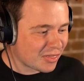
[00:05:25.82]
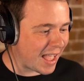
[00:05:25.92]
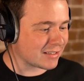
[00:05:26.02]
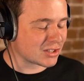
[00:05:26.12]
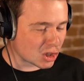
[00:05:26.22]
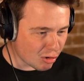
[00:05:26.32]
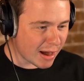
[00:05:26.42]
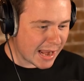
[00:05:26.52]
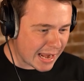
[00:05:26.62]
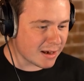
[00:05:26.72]
That's
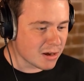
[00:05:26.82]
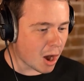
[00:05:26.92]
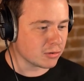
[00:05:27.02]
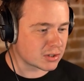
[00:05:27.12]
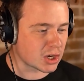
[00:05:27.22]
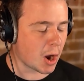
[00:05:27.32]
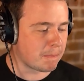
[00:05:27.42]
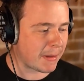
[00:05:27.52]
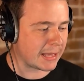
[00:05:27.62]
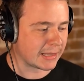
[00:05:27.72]
three
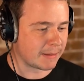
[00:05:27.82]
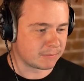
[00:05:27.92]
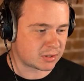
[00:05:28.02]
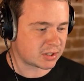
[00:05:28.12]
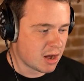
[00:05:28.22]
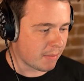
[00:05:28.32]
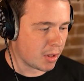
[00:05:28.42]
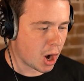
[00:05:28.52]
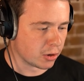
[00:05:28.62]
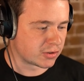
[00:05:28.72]
no-scope elims. I'm
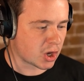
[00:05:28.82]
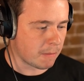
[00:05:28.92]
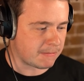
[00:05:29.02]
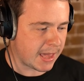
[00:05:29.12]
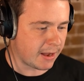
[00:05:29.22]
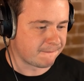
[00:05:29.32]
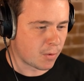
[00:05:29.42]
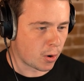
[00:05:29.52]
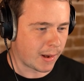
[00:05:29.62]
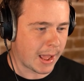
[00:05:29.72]
the no-scope king of
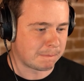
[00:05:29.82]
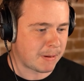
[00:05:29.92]
Fortnite,